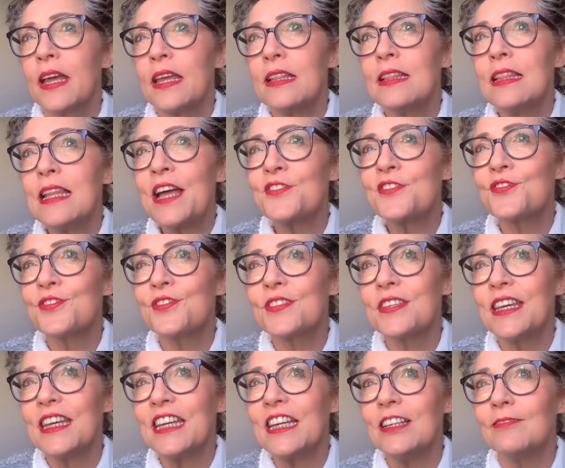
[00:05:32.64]
Let's
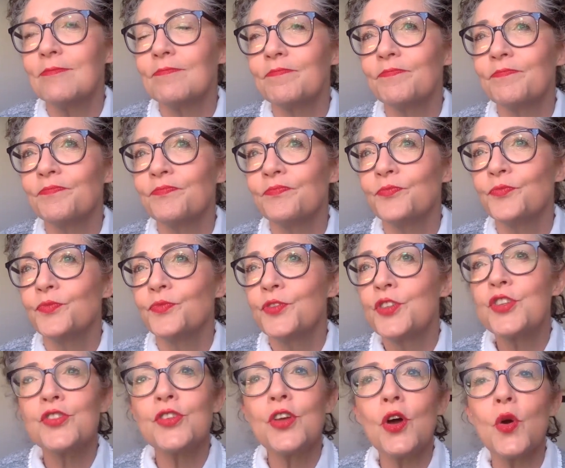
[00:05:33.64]
see.
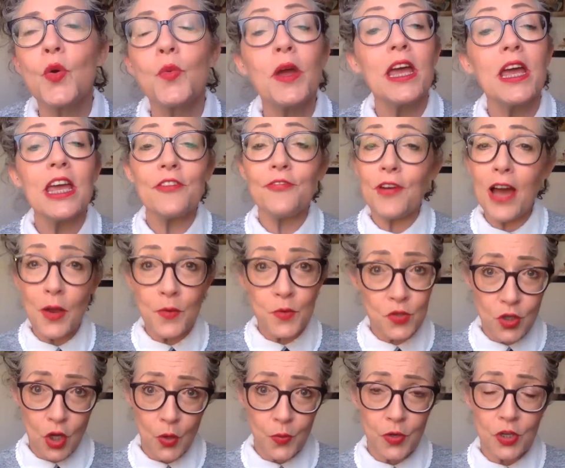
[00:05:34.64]
So if I was
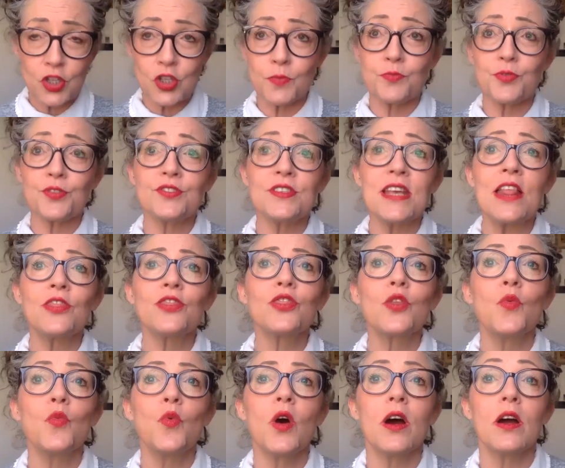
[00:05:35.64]
going to present
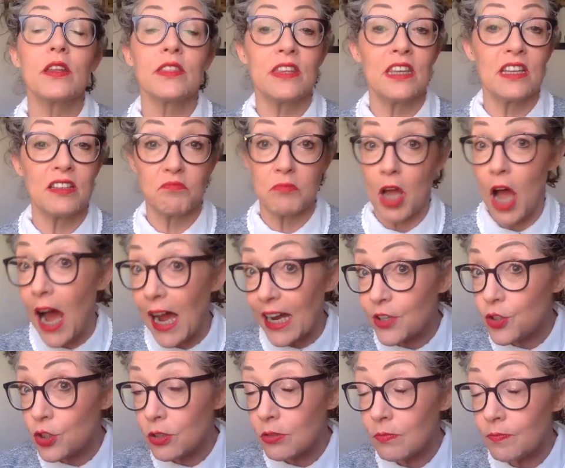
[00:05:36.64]
the work that I
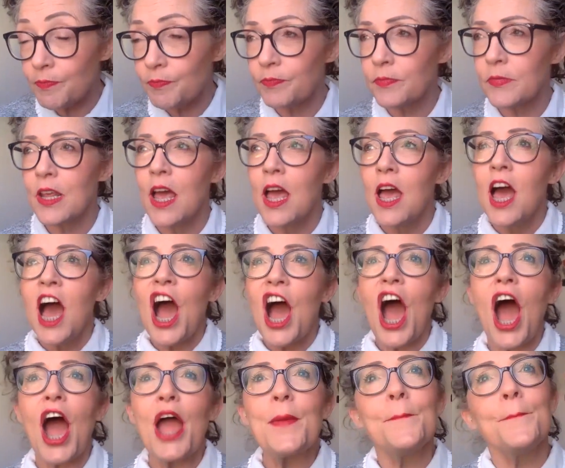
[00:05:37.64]
do,
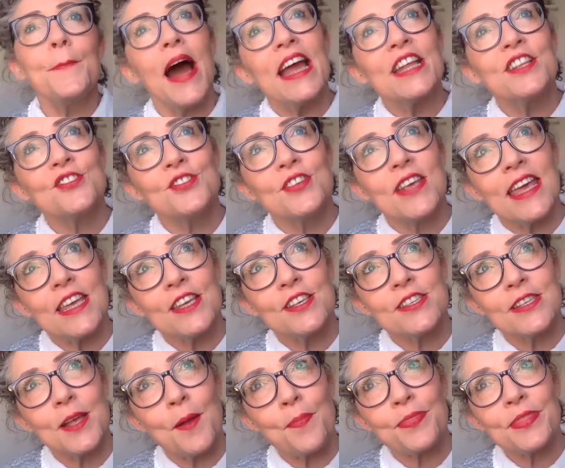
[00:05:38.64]
I might say
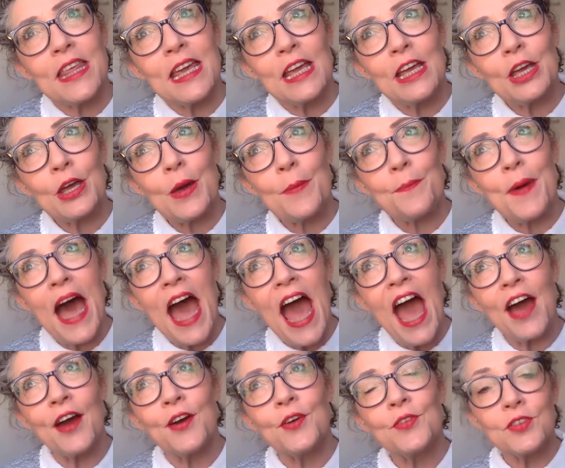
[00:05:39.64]
something
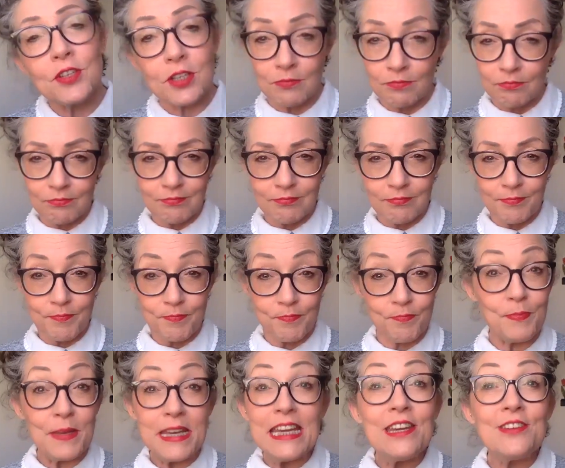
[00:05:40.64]
about
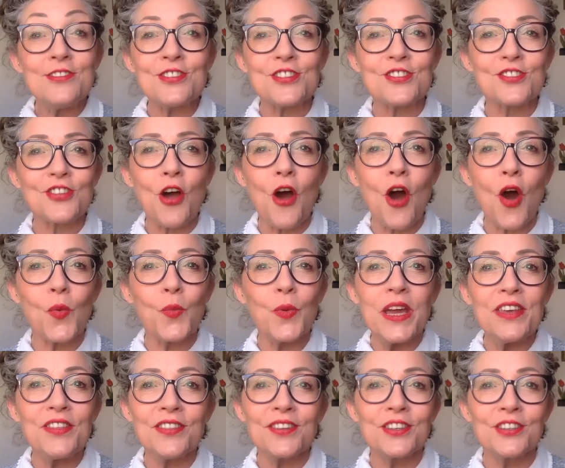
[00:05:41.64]
me to start
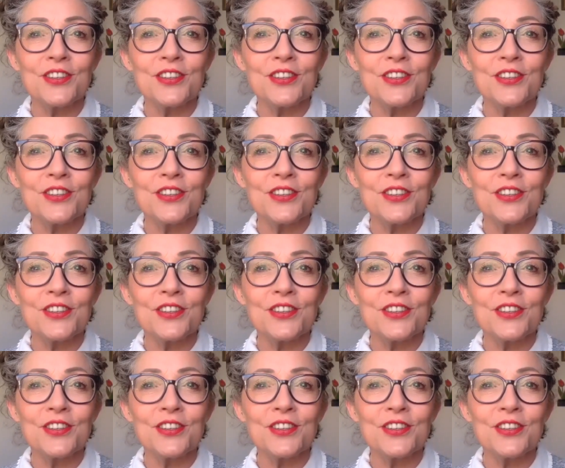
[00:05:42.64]
with,